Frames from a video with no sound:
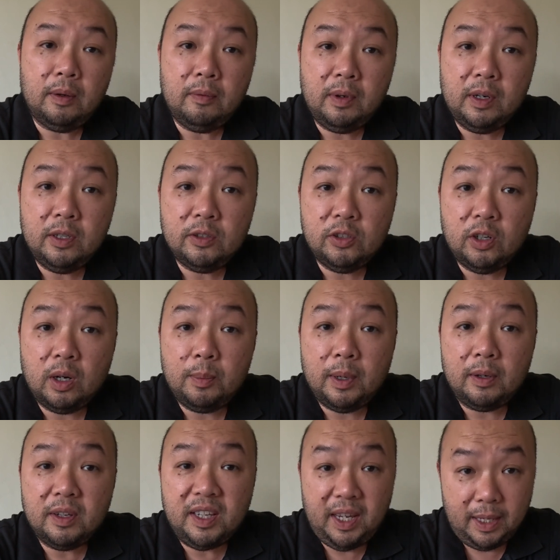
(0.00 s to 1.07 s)
we're going to talk
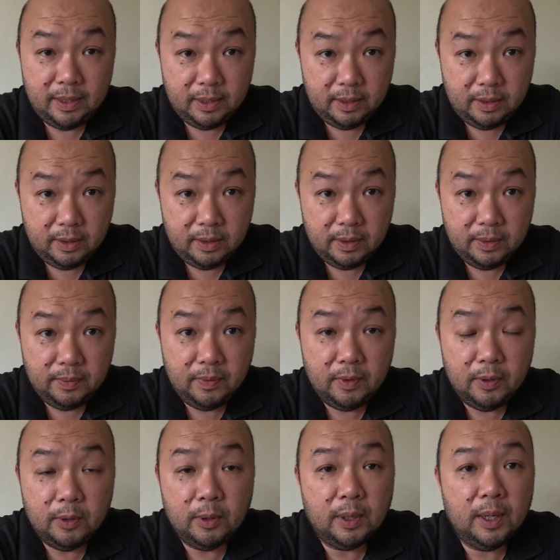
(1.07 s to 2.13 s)
about gates.
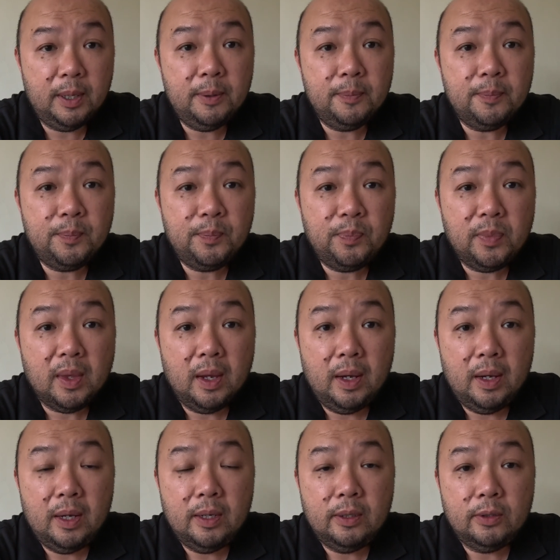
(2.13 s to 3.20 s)
Okay,
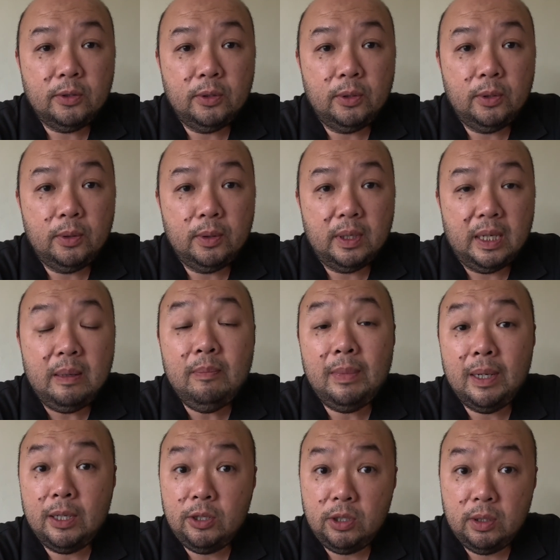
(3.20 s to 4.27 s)
so in
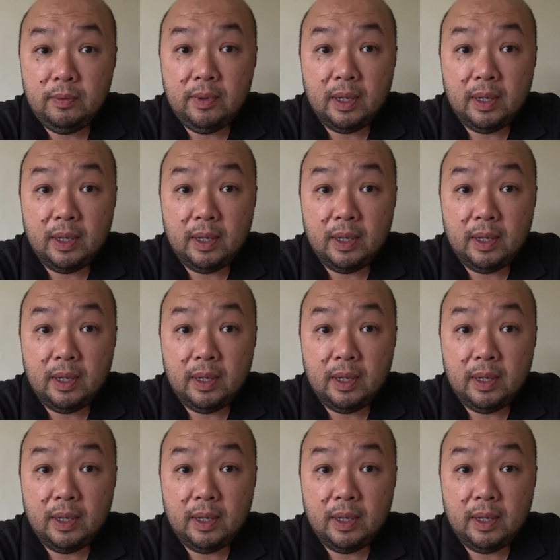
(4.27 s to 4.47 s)
Malaysia